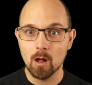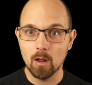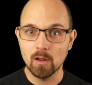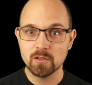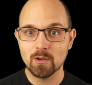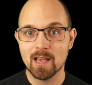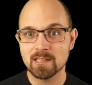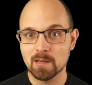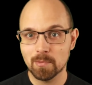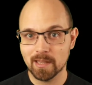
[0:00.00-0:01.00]
also has
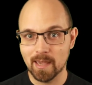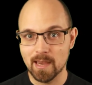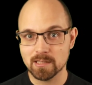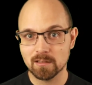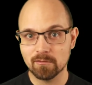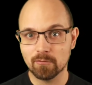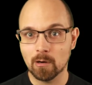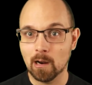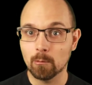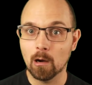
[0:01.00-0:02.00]
an implication for
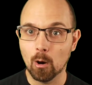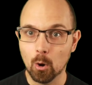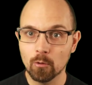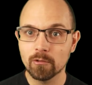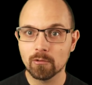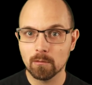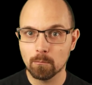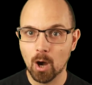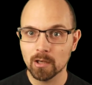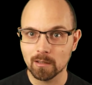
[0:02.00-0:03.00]
our overall
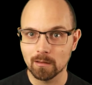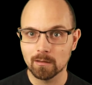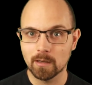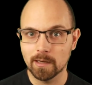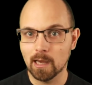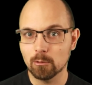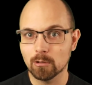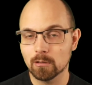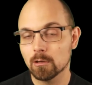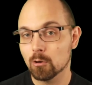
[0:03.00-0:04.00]
model and
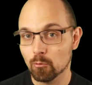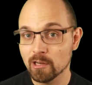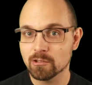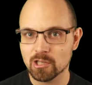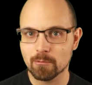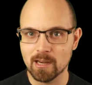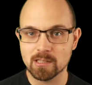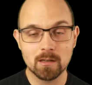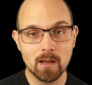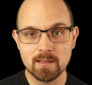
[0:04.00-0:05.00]
our research
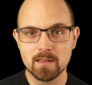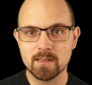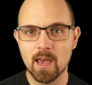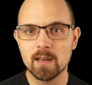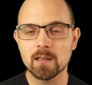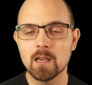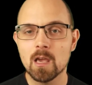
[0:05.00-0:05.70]
question, as I said,